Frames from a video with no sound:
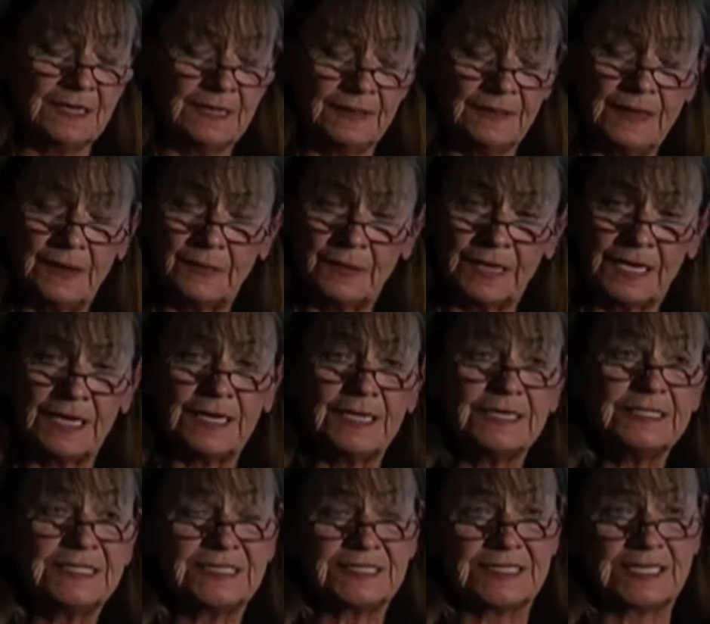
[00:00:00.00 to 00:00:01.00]
They were
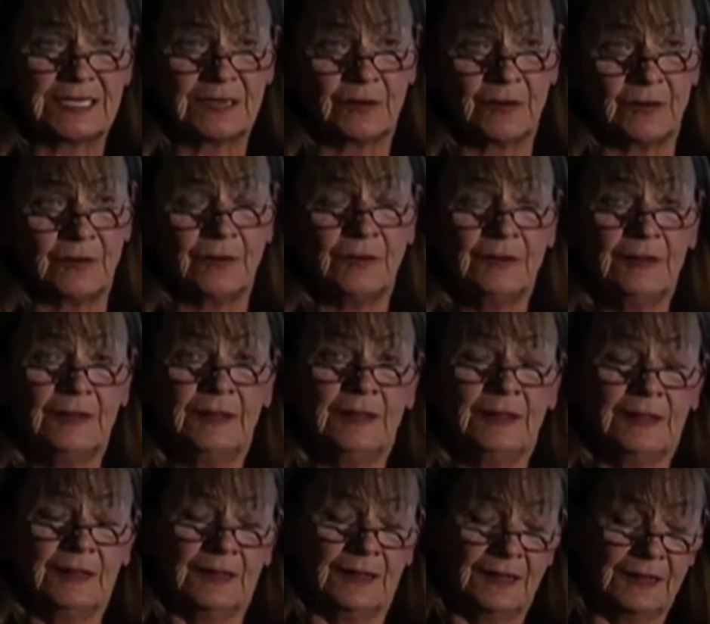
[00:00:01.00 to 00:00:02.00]
getting sicker.
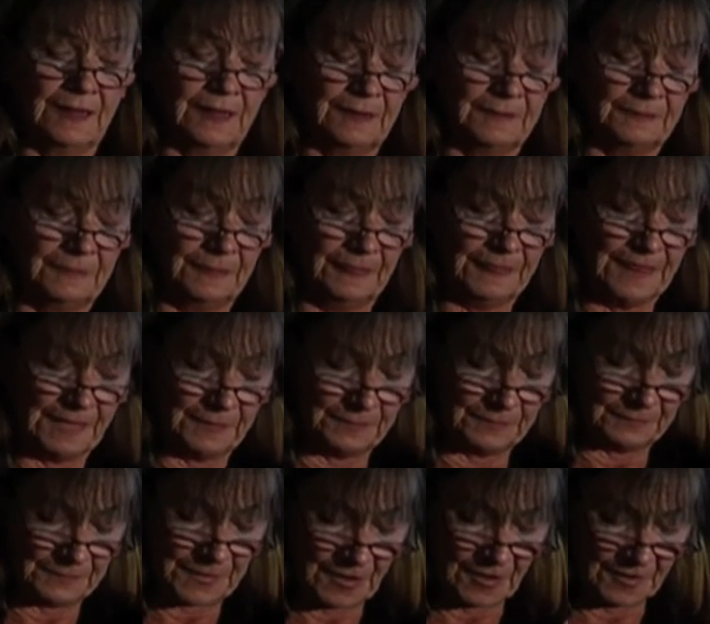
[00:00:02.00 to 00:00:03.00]
The
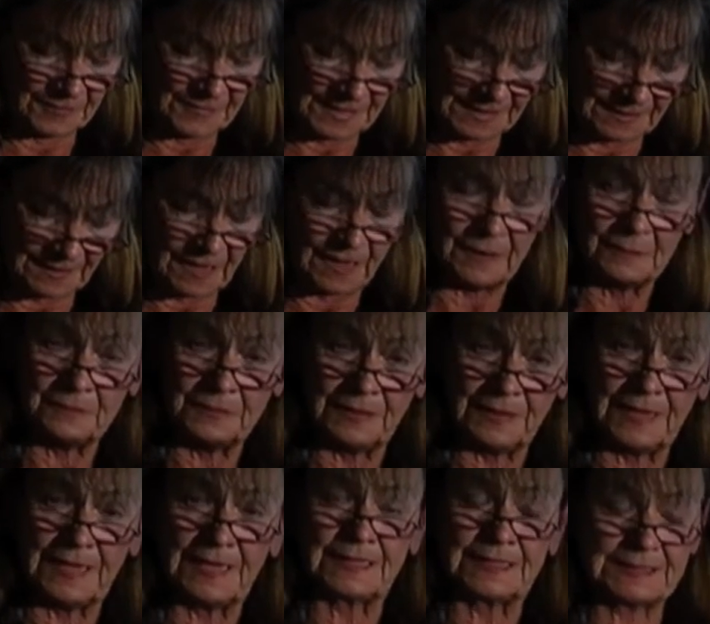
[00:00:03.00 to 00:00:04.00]
apartment
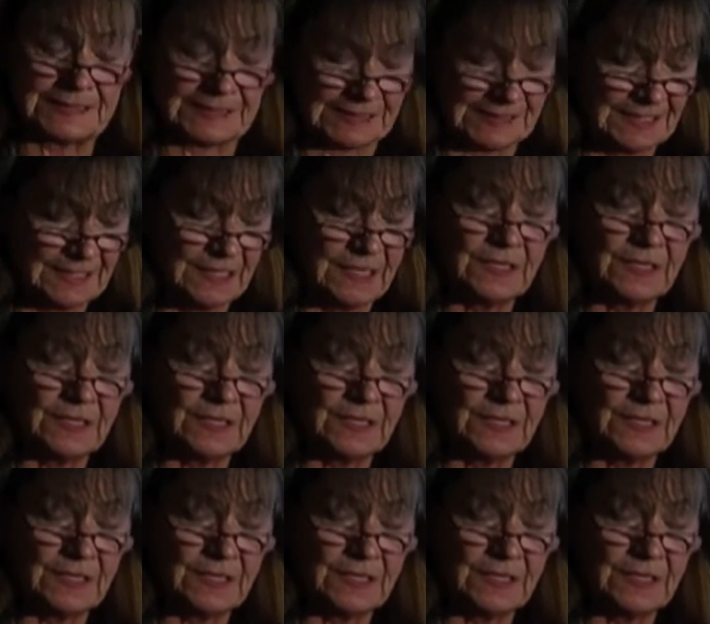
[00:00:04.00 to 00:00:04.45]
complex